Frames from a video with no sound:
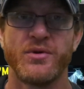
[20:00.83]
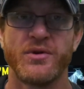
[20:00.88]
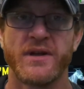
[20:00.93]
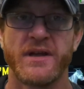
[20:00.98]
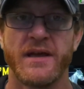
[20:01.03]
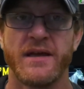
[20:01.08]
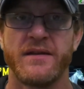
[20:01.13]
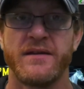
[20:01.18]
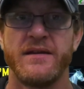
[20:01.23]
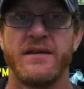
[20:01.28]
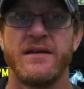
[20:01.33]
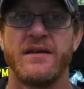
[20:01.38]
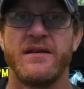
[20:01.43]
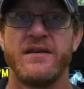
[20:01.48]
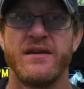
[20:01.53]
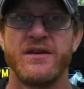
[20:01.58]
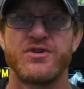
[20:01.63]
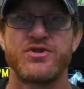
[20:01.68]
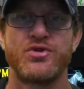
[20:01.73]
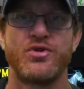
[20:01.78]
get the
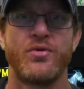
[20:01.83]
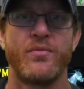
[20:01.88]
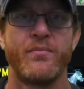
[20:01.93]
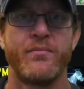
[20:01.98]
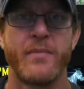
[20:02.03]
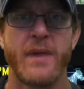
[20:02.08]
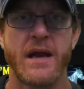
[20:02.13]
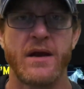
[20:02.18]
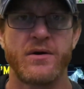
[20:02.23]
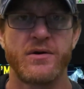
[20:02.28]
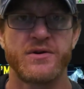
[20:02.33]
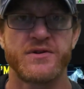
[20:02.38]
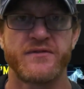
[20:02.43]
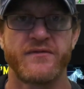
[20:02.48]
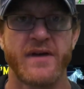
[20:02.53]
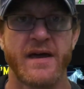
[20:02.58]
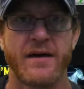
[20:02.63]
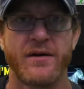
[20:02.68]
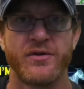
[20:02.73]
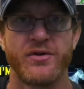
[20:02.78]
initial mare's
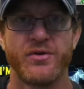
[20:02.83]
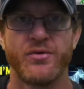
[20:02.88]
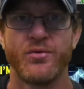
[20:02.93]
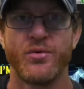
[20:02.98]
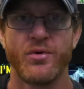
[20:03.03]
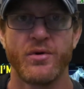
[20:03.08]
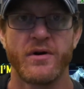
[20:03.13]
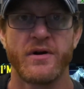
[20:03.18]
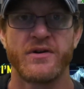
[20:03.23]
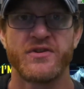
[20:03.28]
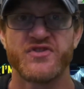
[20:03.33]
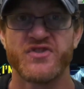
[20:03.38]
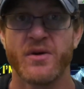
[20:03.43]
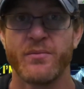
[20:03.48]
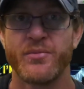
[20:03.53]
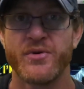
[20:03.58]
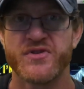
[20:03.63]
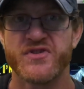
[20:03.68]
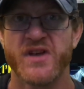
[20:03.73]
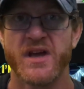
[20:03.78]
value or some
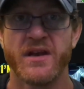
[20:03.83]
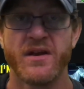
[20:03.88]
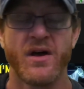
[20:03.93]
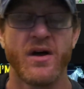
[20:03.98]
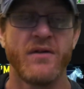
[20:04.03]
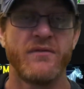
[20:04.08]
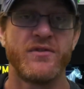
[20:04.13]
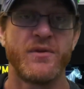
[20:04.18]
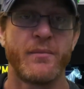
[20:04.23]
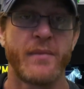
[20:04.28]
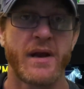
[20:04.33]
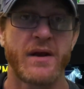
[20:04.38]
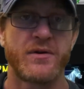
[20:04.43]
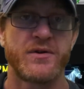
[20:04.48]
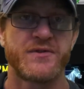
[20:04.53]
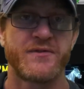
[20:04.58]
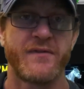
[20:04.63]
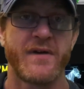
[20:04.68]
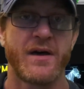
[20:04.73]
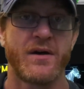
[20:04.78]
percent of the
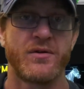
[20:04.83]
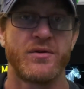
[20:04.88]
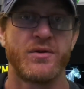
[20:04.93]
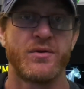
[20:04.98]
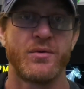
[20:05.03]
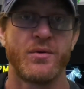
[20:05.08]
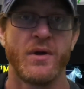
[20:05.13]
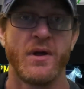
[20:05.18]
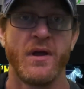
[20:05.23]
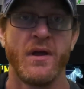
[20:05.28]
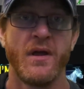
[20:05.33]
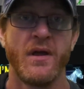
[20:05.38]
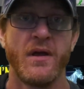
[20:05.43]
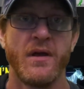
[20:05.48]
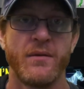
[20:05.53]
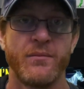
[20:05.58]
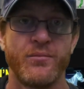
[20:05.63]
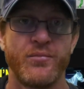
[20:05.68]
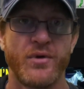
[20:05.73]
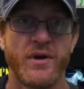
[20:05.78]
mare's value
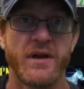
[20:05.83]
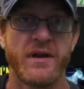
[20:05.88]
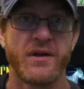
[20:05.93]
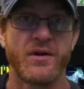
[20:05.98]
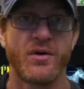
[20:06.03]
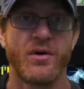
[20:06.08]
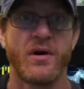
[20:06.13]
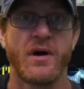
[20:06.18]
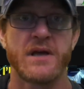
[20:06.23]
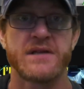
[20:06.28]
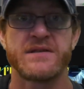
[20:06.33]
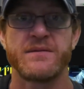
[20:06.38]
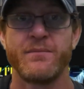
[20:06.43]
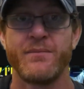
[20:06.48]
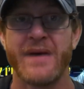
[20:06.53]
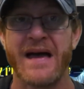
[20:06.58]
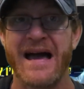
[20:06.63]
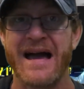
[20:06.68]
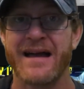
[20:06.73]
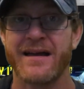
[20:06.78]
breeding costs
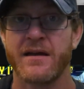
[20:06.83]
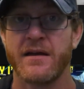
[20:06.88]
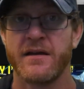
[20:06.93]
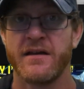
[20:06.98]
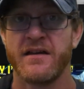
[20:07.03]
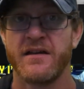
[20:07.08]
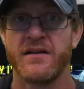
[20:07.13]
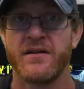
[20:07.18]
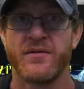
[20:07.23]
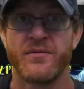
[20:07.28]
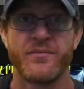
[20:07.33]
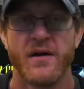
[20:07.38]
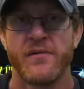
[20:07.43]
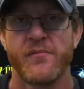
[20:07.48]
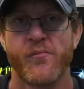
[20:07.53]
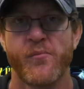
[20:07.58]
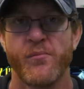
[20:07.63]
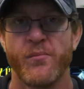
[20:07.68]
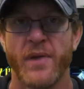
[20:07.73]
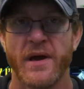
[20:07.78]
back.
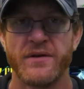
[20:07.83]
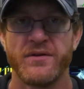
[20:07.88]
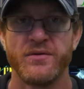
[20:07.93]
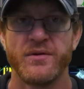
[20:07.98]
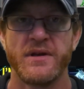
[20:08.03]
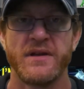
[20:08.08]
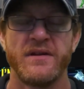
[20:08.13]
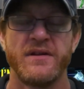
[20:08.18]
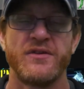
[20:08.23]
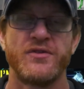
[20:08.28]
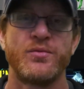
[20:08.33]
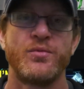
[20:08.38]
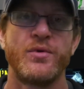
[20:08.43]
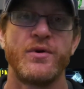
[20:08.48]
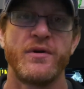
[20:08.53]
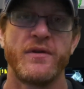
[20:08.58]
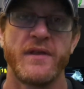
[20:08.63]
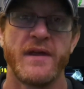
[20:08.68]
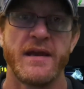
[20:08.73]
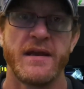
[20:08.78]
By doing this,
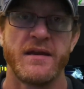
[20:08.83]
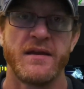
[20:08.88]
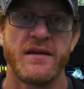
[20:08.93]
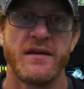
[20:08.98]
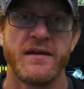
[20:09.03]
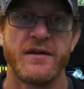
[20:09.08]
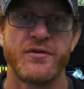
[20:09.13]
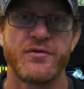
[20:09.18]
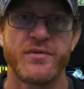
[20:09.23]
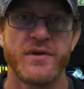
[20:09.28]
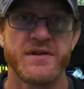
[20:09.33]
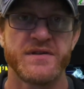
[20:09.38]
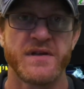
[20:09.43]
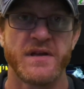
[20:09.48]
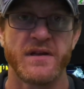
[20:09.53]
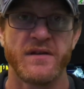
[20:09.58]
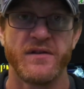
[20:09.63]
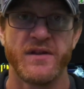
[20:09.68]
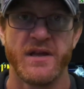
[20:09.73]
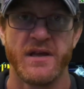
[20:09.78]
we're then
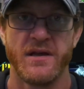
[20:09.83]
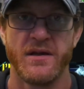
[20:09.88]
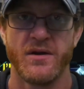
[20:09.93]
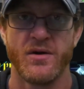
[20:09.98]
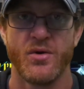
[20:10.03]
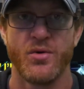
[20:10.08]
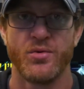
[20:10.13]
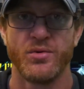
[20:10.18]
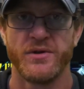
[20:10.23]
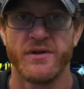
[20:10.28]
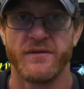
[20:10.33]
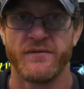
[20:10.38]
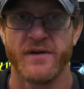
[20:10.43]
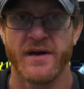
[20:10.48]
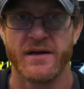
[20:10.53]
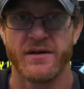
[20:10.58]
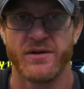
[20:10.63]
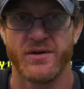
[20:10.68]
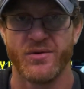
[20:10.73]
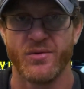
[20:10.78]
increasing the holding
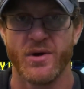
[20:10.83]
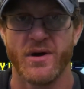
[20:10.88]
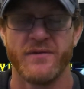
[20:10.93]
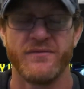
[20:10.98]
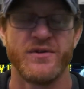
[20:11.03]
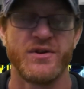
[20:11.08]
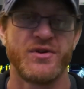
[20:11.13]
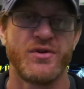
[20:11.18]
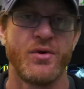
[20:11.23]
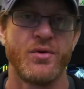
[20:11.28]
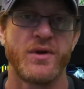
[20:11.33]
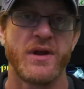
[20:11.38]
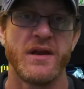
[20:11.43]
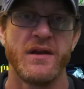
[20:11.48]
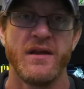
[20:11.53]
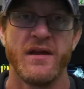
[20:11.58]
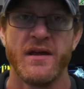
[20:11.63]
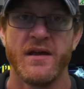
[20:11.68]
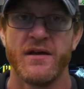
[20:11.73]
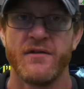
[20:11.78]
value of the token,
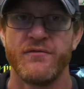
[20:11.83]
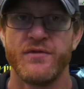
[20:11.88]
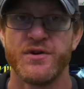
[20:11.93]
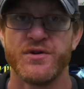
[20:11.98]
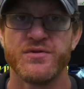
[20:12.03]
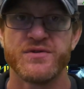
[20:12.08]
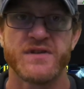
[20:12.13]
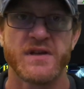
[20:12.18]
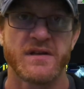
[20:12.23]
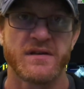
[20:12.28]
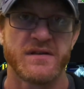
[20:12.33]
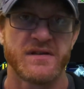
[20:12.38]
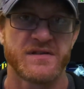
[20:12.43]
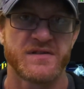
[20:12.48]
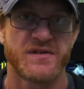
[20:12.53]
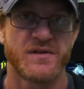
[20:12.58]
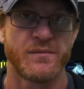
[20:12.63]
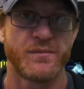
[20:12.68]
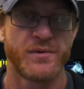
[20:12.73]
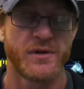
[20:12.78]
reducing the
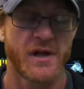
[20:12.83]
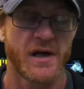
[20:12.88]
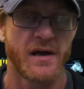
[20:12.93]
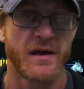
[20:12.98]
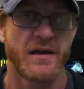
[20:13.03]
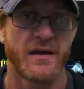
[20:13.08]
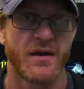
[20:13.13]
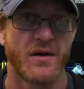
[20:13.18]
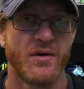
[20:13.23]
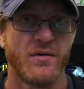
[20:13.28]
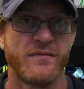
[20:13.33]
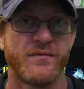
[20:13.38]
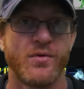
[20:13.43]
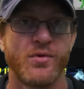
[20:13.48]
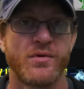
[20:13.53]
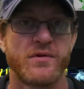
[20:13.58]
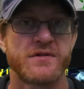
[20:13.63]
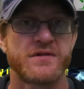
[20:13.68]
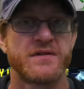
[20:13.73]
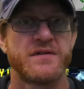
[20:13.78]
supply of
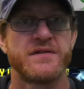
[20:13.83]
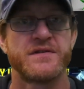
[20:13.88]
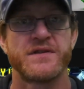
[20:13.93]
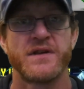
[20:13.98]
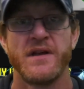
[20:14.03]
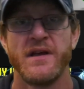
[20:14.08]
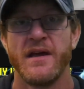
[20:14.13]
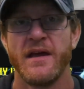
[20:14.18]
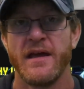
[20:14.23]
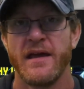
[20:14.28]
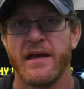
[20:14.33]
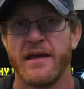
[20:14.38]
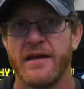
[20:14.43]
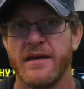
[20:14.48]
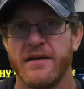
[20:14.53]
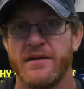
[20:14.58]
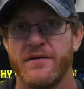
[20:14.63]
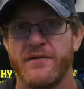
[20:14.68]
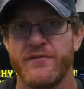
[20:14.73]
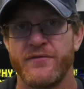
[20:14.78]
horses,
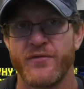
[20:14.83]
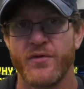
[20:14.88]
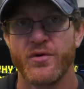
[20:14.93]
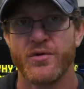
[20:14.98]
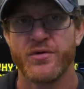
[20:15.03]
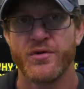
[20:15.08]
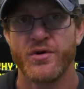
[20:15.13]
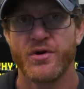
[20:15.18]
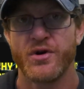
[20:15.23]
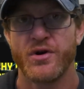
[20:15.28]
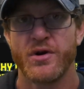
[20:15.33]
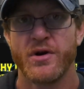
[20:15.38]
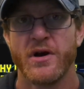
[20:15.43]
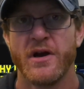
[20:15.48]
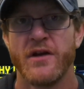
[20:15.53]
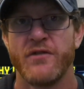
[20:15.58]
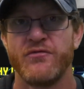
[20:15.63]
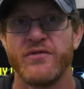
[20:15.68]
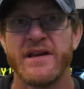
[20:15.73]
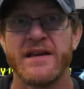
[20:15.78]
and further
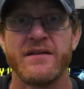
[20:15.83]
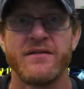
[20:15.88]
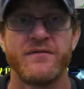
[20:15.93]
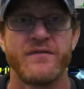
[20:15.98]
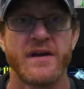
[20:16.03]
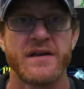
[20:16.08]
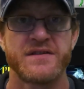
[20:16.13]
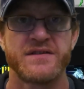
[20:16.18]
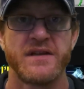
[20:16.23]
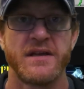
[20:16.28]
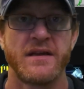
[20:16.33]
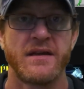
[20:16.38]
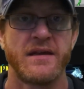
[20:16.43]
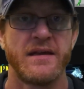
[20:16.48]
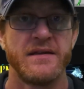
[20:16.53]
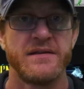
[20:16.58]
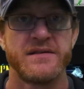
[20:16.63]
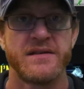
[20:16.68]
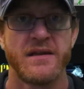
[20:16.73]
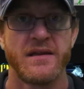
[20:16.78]
reinvesting
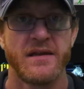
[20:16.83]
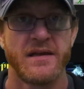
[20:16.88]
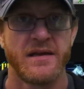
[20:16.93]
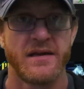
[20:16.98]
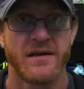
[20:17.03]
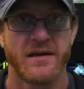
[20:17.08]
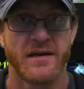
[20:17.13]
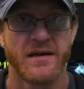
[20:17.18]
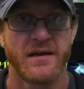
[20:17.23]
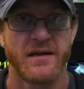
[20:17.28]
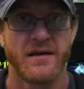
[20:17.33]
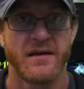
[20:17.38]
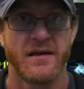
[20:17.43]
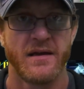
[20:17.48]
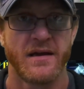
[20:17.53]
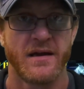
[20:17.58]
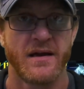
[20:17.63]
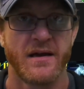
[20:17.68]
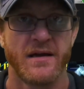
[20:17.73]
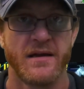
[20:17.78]
into
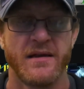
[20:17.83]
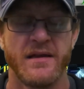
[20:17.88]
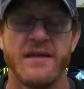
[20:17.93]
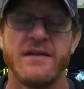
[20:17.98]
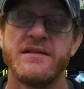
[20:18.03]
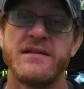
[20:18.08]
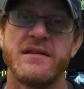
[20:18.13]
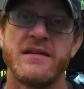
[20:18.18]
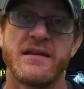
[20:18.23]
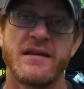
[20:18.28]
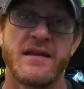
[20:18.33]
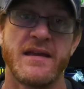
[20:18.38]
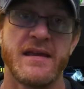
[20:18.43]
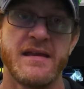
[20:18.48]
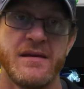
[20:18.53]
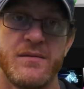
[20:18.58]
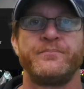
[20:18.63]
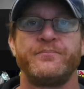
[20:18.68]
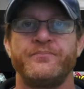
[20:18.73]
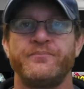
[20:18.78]
the
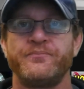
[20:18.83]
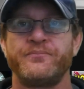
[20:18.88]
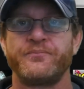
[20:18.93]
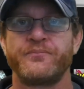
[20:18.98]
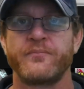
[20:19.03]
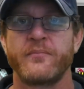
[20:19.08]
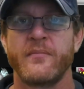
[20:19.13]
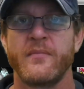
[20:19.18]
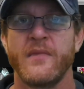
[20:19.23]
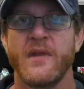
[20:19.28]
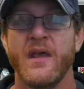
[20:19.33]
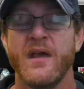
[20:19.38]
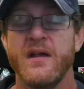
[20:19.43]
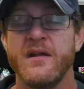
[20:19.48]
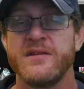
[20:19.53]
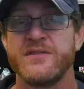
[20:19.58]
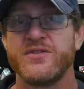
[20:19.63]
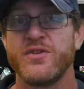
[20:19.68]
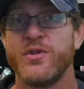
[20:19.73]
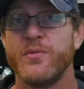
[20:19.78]
game.
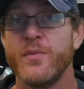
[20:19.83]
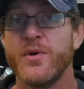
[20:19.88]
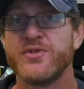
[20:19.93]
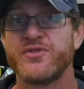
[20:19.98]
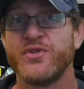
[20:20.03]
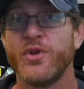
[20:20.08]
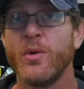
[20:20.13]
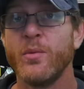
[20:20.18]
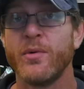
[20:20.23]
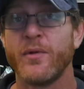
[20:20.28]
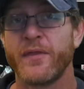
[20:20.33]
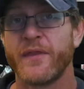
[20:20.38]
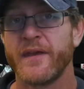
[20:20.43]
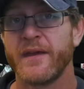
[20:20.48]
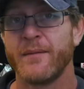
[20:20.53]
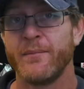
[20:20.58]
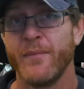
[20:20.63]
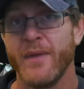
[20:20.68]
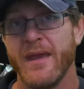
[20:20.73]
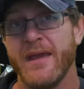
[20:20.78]
So the most noble
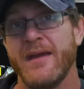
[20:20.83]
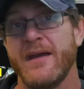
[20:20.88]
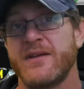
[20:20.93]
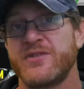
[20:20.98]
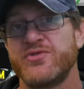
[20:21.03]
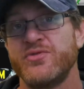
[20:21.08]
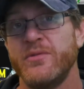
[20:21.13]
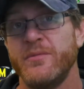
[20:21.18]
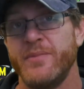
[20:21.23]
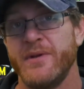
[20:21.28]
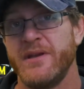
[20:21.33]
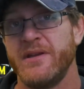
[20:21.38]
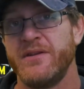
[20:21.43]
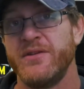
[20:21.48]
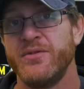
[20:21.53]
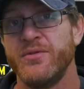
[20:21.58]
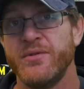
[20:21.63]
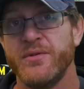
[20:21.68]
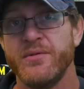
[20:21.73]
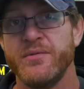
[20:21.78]
thing may actually
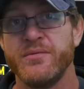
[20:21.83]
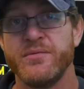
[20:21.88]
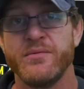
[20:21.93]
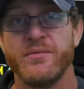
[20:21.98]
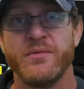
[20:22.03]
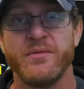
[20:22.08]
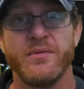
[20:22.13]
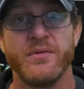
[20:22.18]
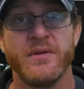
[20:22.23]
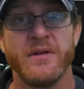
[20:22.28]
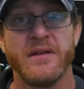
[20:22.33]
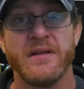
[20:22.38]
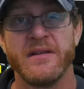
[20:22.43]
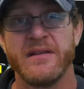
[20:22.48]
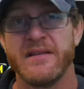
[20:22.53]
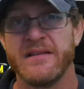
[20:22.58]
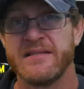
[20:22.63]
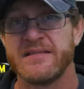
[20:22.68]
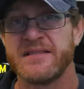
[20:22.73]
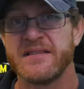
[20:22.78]
be
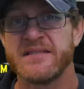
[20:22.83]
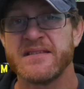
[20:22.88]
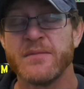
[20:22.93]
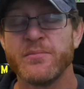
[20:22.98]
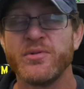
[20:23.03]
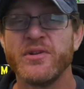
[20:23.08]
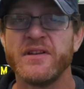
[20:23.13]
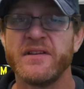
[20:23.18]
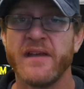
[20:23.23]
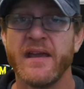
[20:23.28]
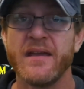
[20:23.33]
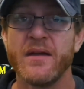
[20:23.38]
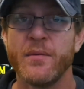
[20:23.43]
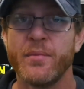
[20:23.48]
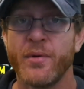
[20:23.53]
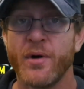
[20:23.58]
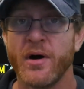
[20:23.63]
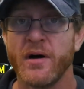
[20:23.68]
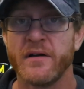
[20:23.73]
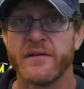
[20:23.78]
is to simply take a
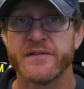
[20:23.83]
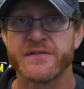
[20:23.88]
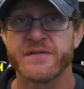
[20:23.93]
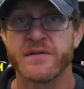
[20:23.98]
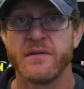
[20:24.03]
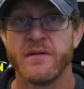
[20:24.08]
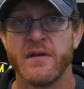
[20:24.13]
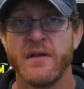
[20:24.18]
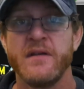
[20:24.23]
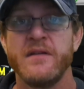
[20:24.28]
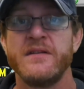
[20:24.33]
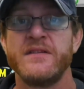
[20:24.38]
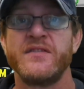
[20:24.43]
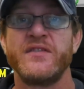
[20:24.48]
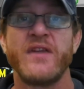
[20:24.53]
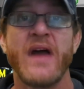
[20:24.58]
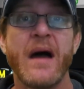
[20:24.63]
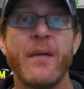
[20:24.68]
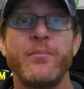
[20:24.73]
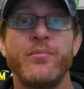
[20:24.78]
pause,
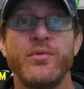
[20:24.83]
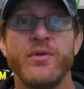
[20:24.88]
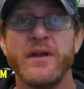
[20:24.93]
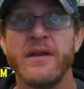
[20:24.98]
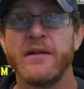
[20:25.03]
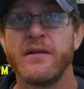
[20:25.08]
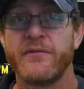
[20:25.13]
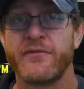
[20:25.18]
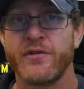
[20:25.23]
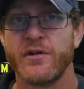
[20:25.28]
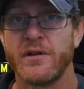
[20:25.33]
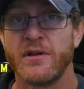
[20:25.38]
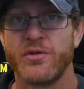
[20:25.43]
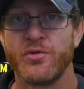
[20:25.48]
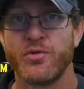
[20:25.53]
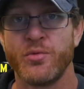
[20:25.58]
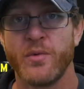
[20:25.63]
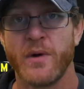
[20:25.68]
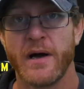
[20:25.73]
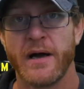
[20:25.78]
stop breeding for a
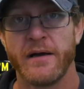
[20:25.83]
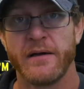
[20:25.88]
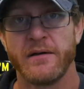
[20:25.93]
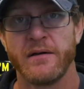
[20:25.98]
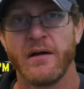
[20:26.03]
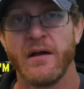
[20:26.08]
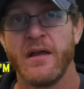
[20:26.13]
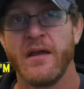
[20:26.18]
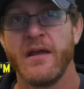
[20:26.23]
little while,